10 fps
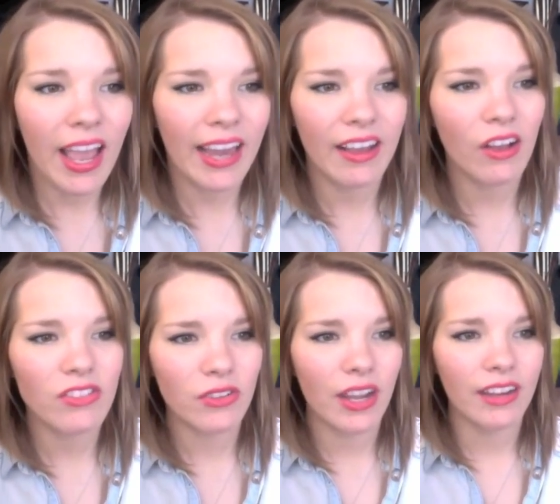And I
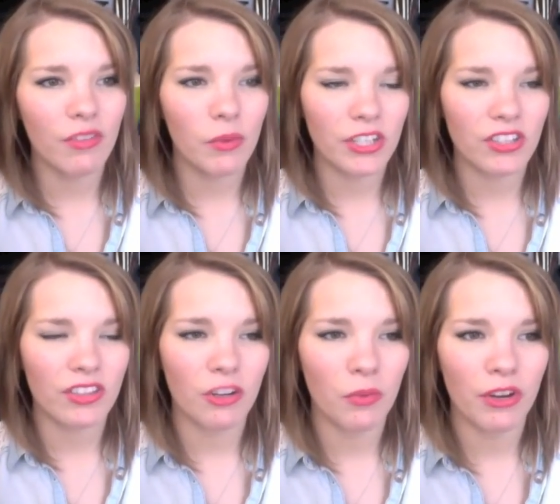also kind of wish
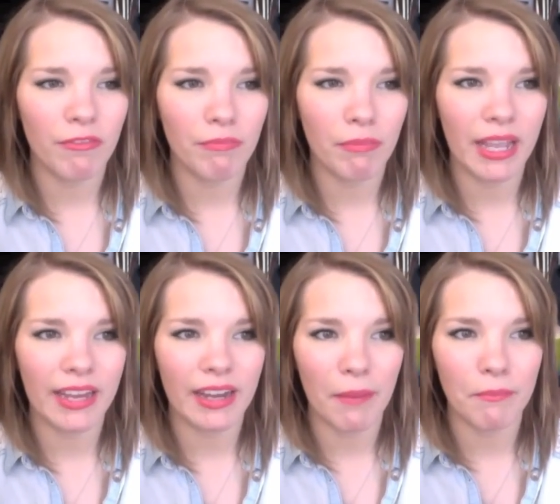that there would have
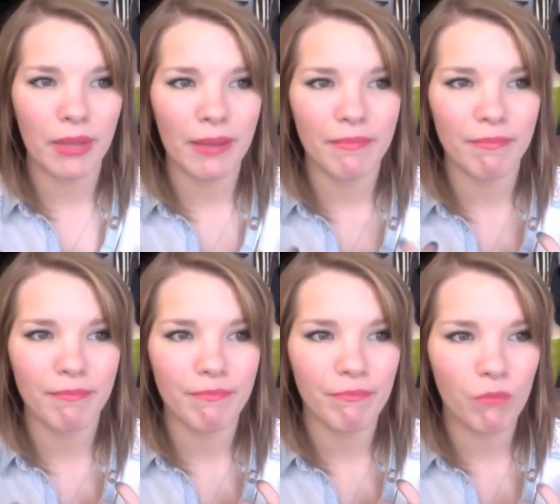been a bit
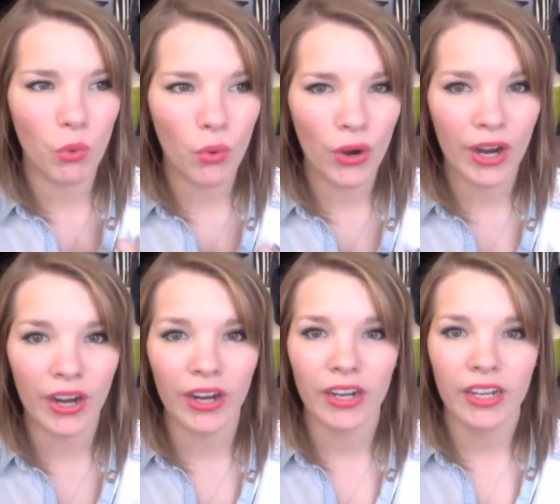more